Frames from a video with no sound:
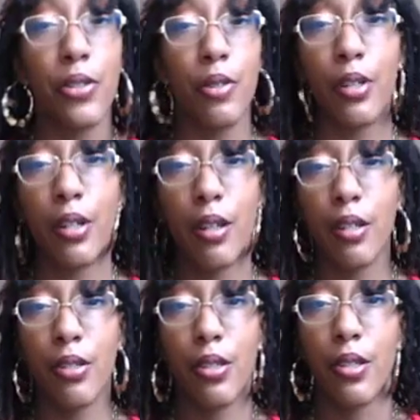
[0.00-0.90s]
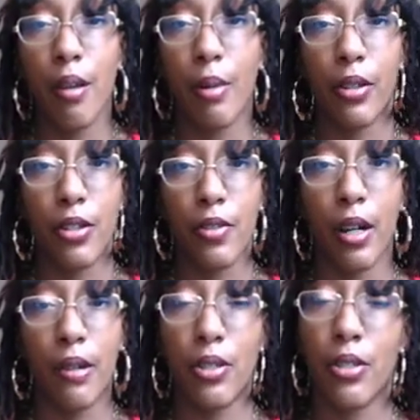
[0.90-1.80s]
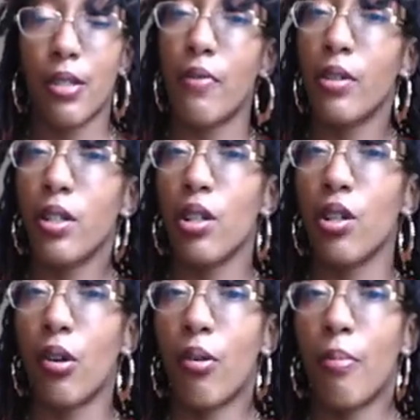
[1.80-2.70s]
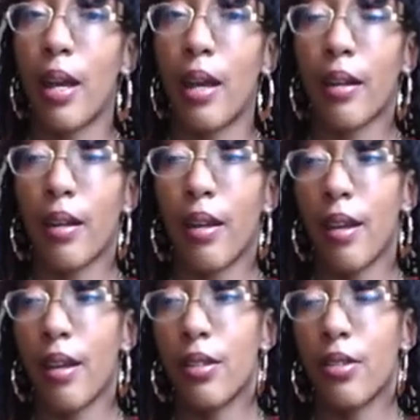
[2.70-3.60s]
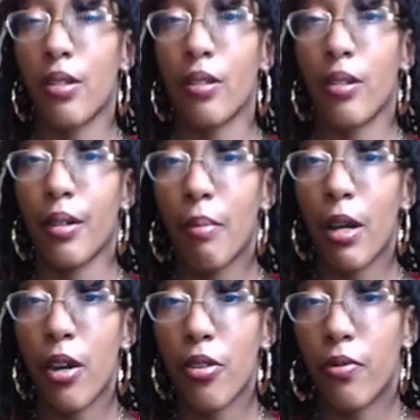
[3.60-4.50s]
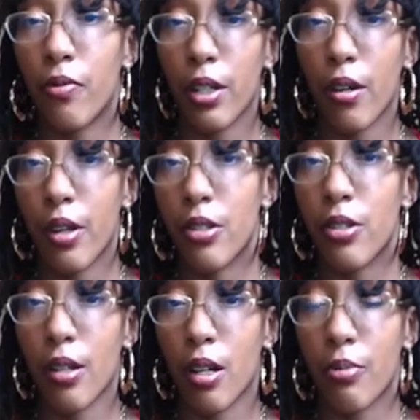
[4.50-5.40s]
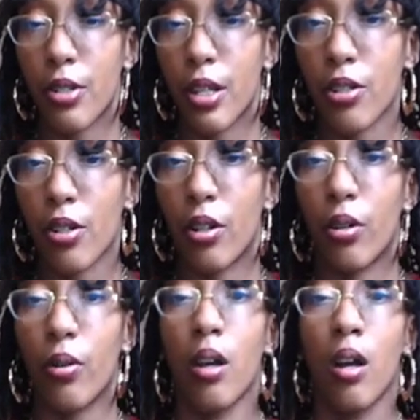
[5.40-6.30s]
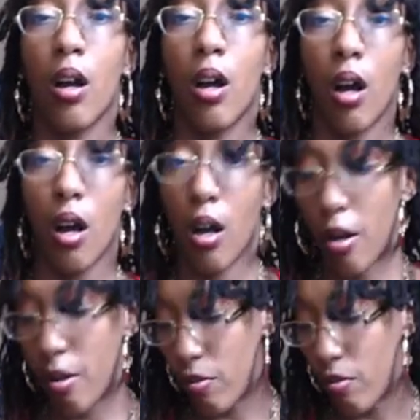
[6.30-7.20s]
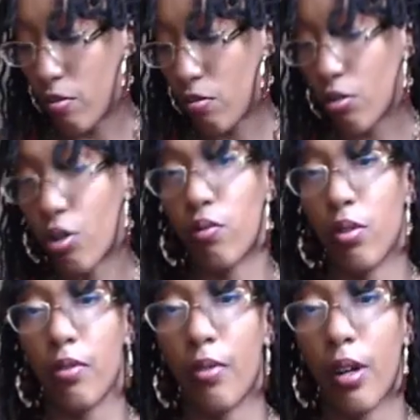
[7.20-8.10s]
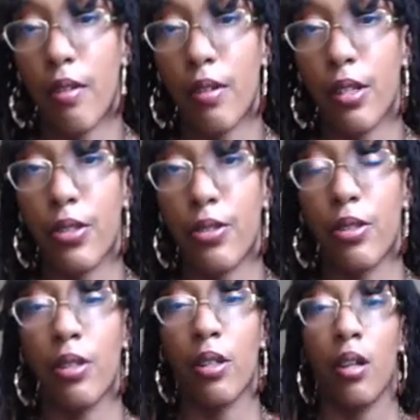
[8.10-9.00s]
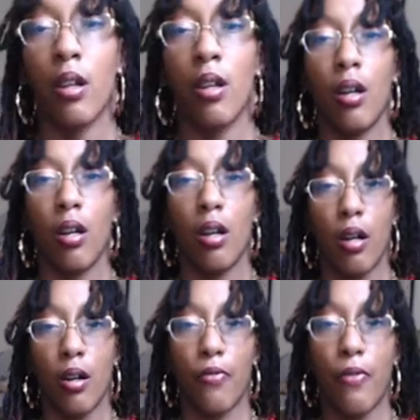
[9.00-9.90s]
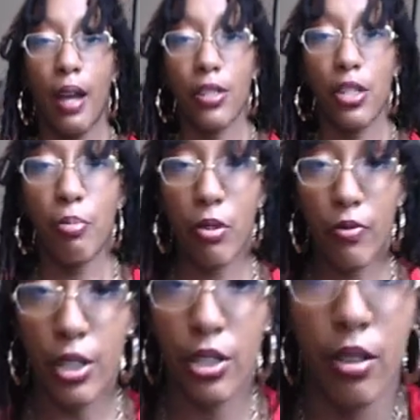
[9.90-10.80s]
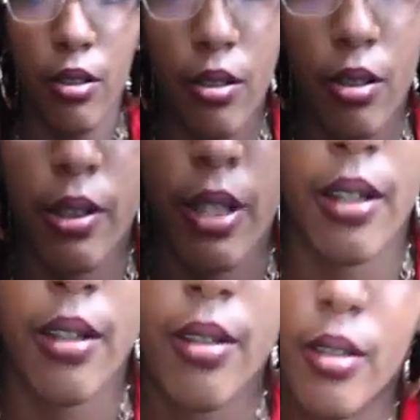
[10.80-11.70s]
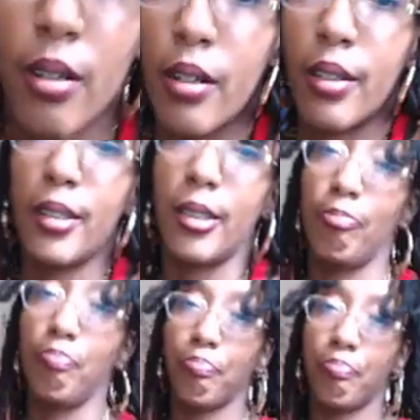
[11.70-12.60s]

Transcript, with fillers: everything I needed to say about this virus. Definitely go back and look at my other video that I did a couple days ago. Um, coronavirus uh, facts and prevention, okay? Um,